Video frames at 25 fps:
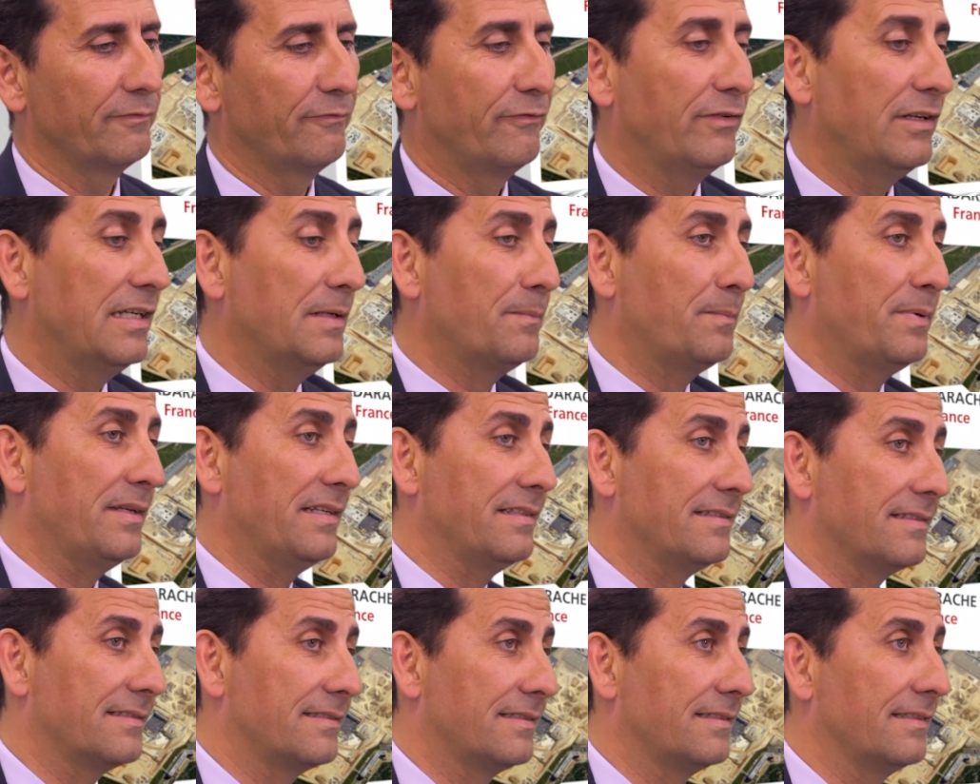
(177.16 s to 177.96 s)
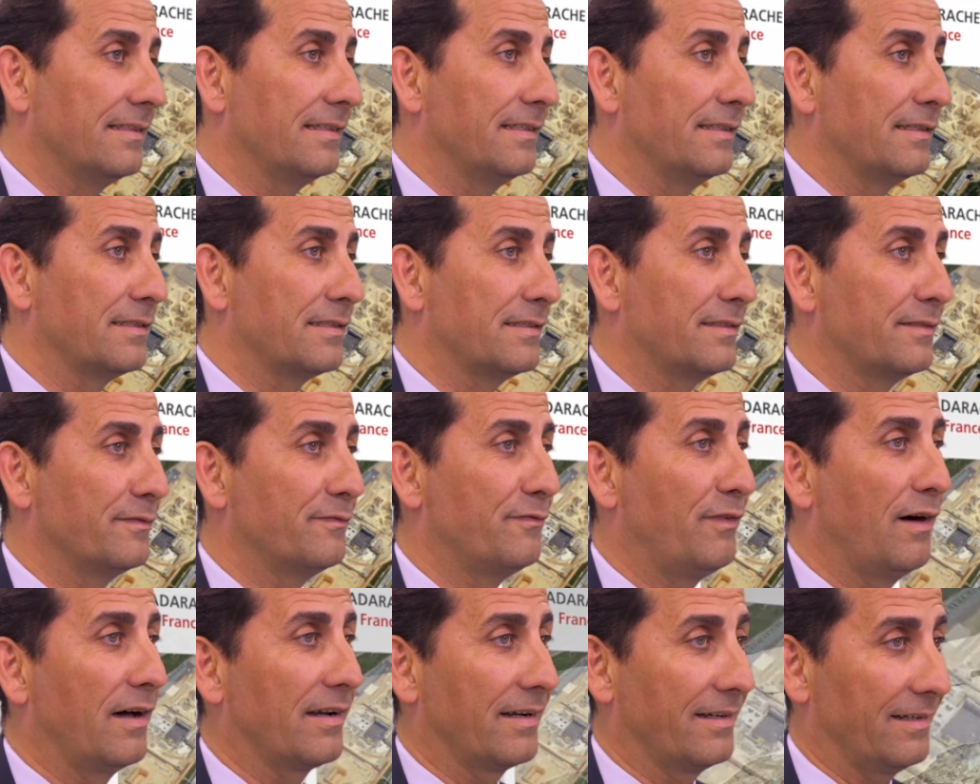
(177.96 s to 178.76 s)
Philippines is
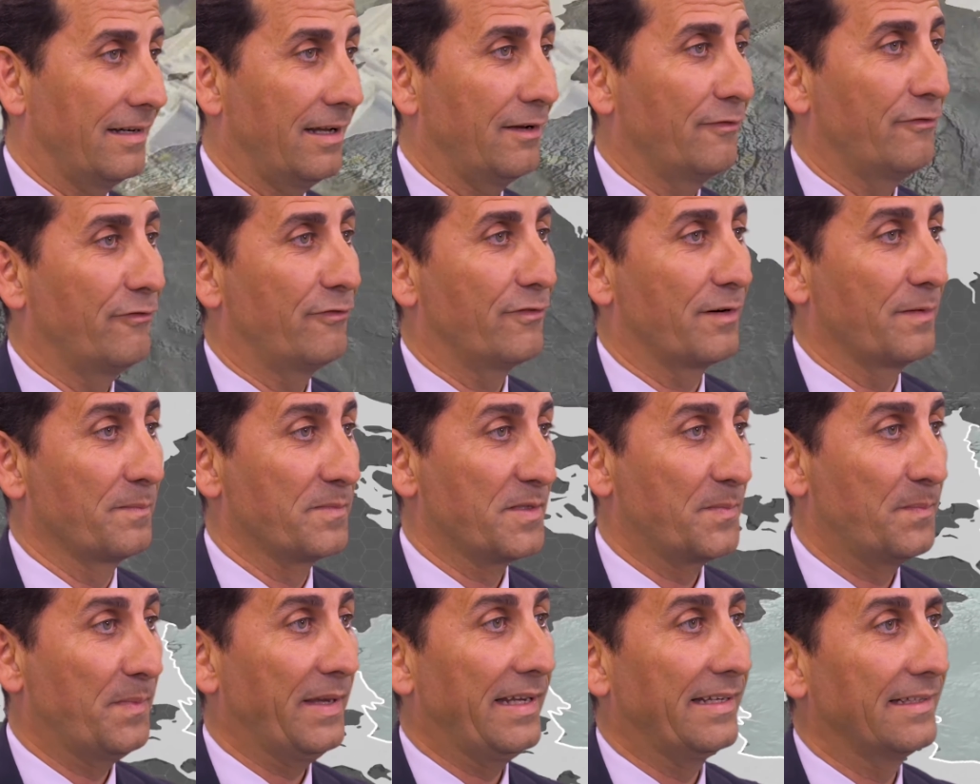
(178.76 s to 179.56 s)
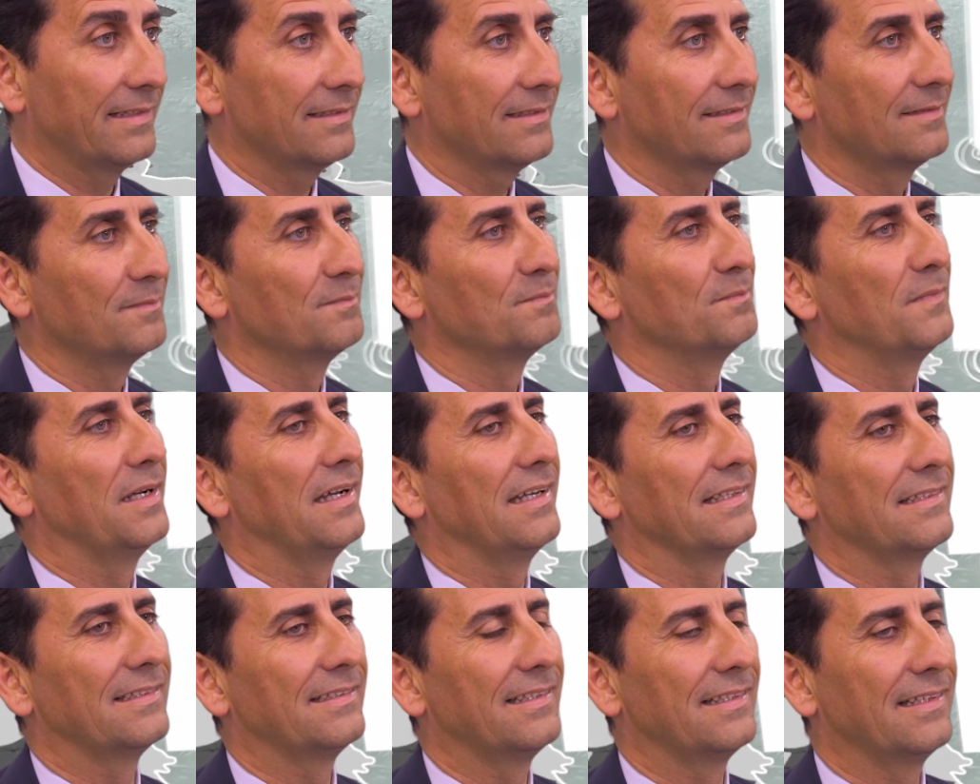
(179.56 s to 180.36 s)
far enough from Spain,
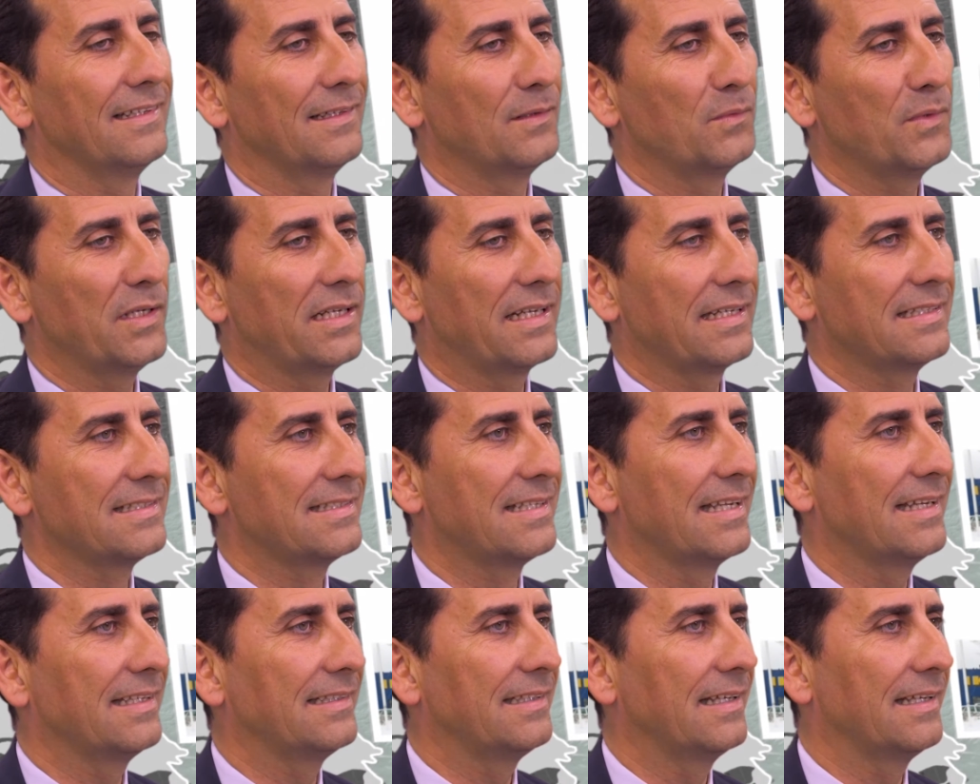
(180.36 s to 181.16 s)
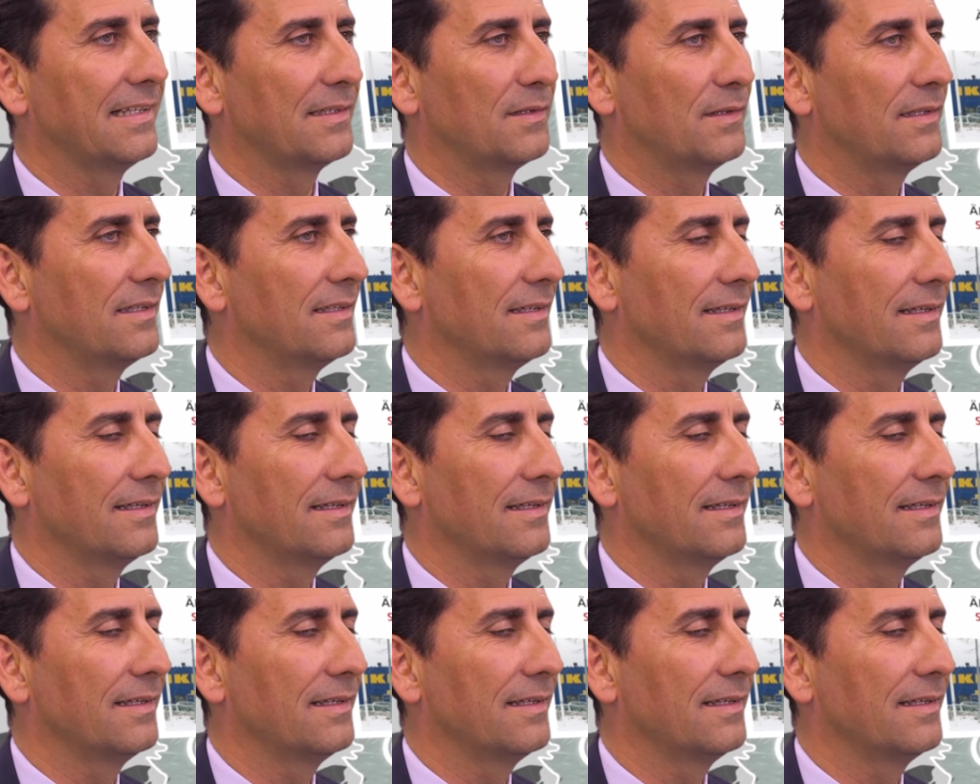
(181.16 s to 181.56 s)
but we can say that